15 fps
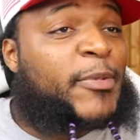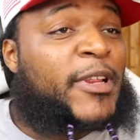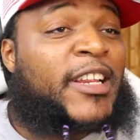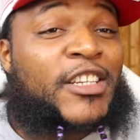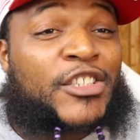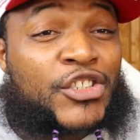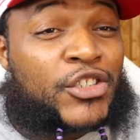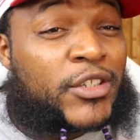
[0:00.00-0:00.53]

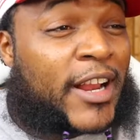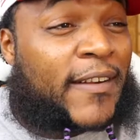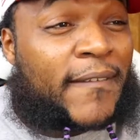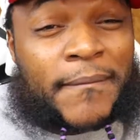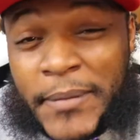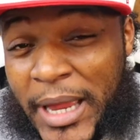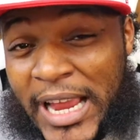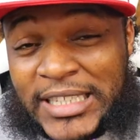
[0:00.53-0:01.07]
speaking straight
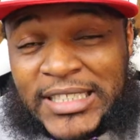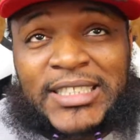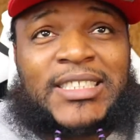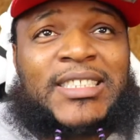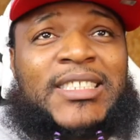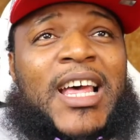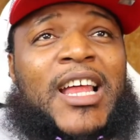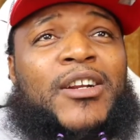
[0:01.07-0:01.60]
facts in
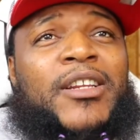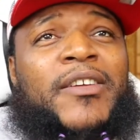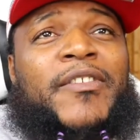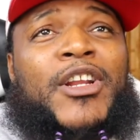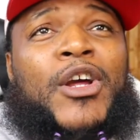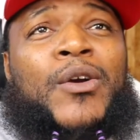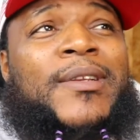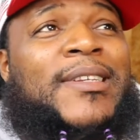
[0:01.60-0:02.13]
this. I don't
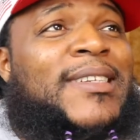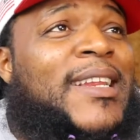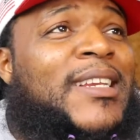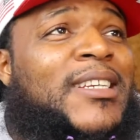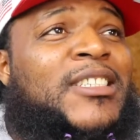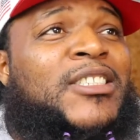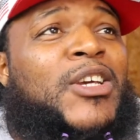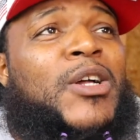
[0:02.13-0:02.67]
even know who
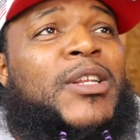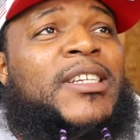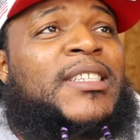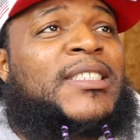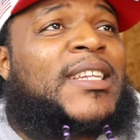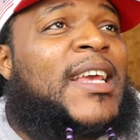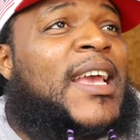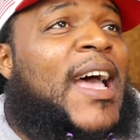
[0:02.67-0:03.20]
Nittoli
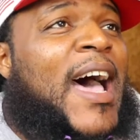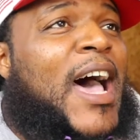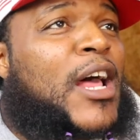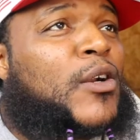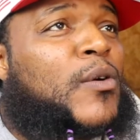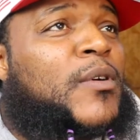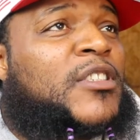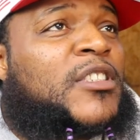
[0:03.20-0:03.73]
is. I
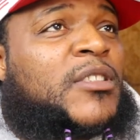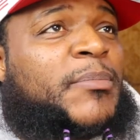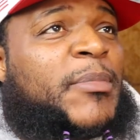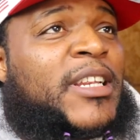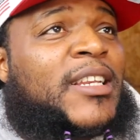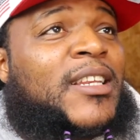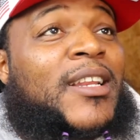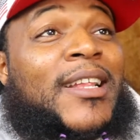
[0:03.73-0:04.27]
don't want to
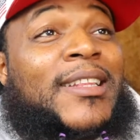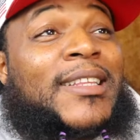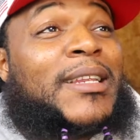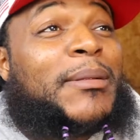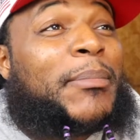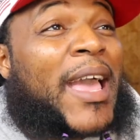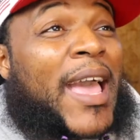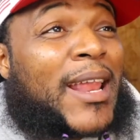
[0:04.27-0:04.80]
speak
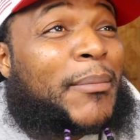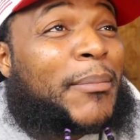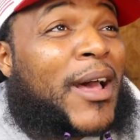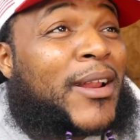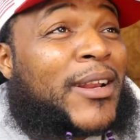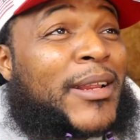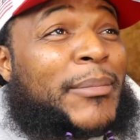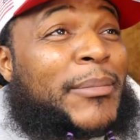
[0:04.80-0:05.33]
nothing bad
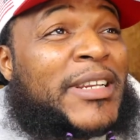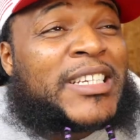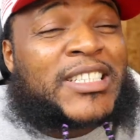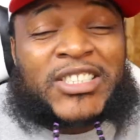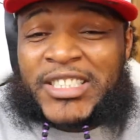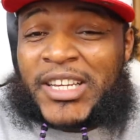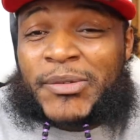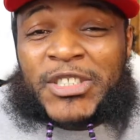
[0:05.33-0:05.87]
about him
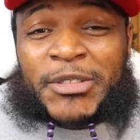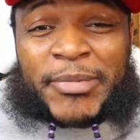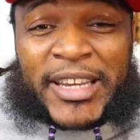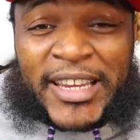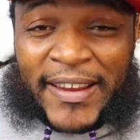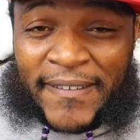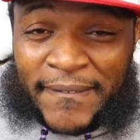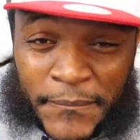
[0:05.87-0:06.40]
because she was
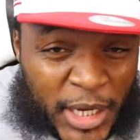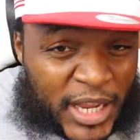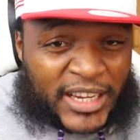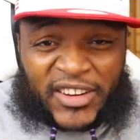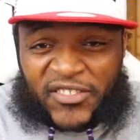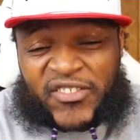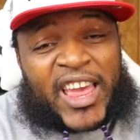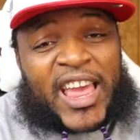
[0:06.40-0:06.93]
speaking
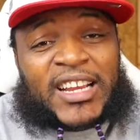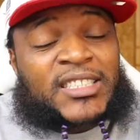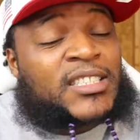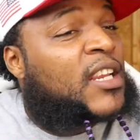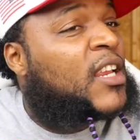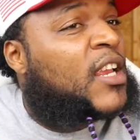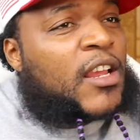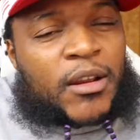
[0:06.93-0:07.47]
fucking facts.
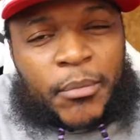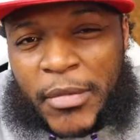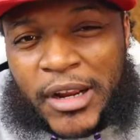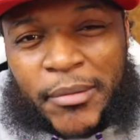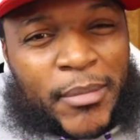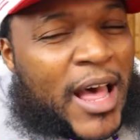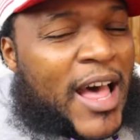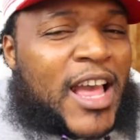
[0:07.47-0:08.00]
My
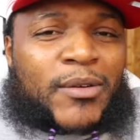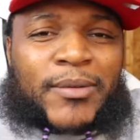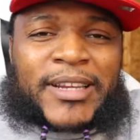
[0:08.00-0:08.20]
mind,